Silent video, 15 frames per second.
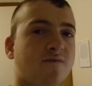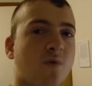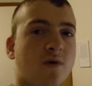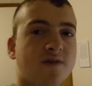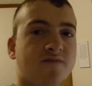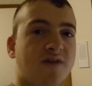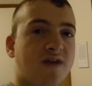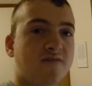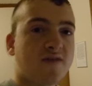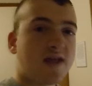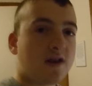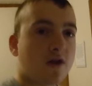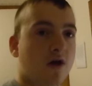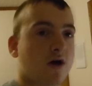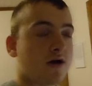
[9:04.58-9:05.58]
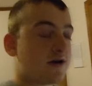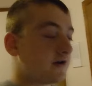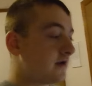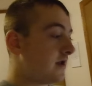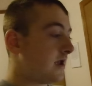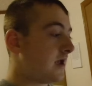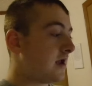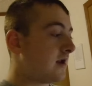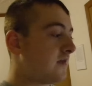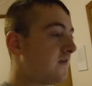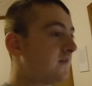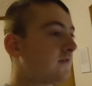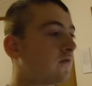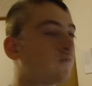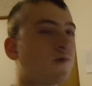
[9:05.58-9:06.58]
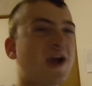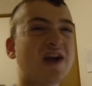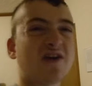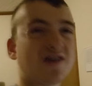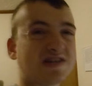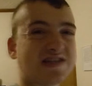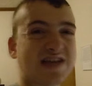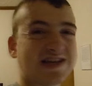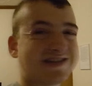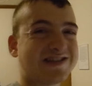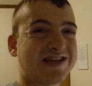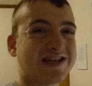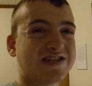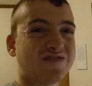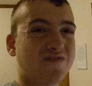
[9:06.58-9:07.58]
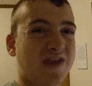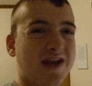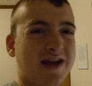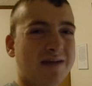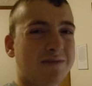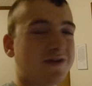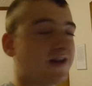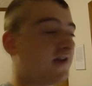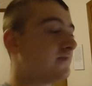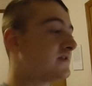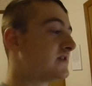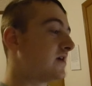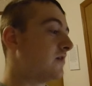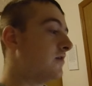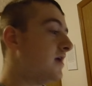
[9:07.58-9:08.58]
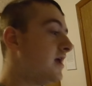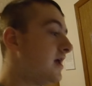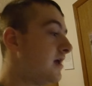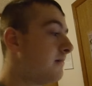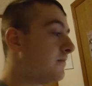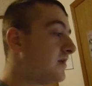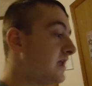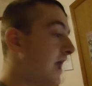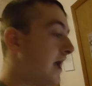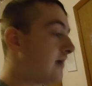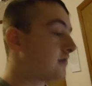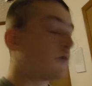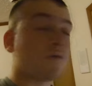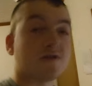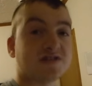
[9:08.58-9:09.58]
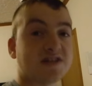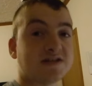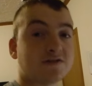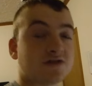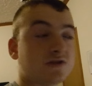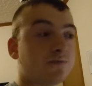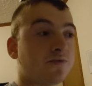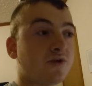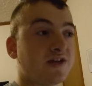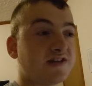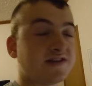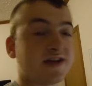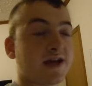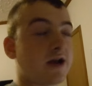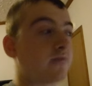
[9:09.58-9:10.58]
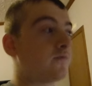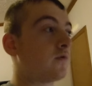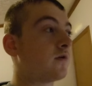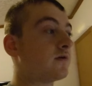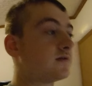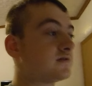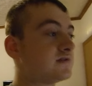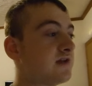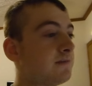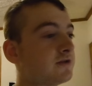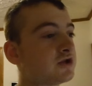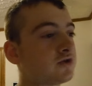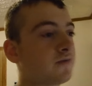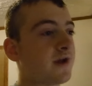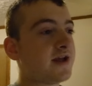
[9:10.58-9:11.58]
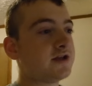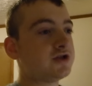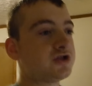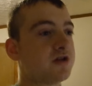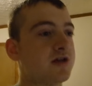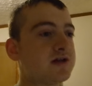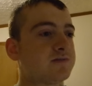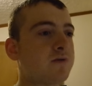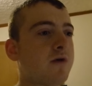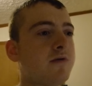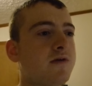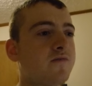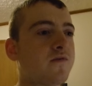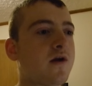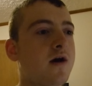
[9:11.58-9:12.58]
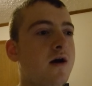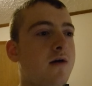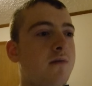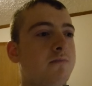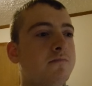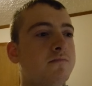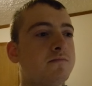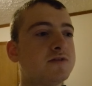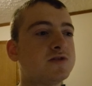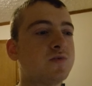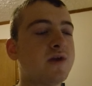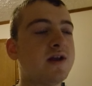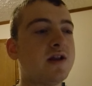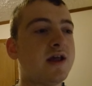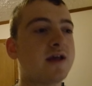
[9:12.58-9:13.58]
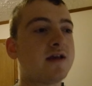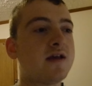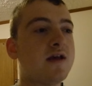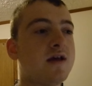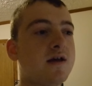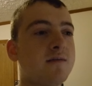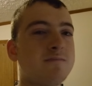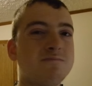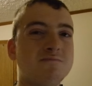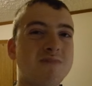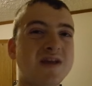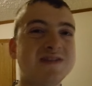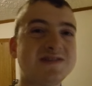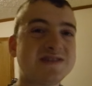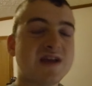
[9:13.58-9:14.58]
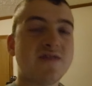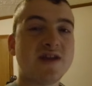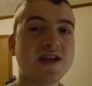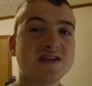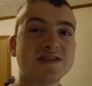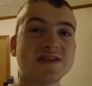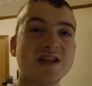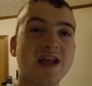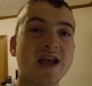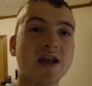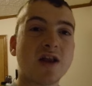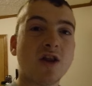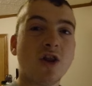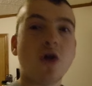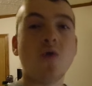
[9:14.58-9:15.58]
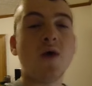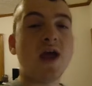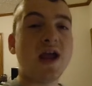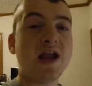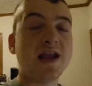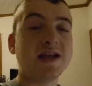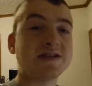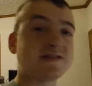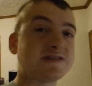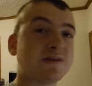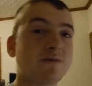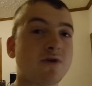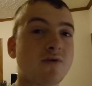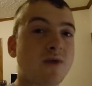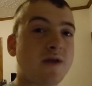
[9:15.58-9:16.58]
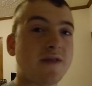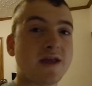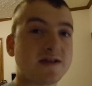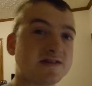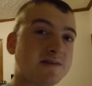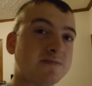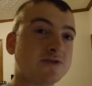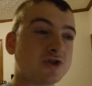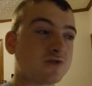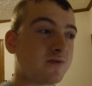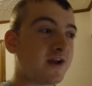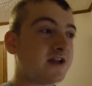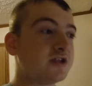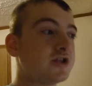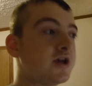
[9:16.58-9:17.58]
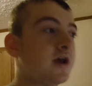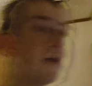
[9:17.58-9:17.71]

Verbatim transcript: four to five feet long, and I think the record is like six feet, I believe. So, but yeah, corn snakes are super easy to care for. Temperature range is probably from between like mid seventies to like low eighties, somewhere around that temperature range.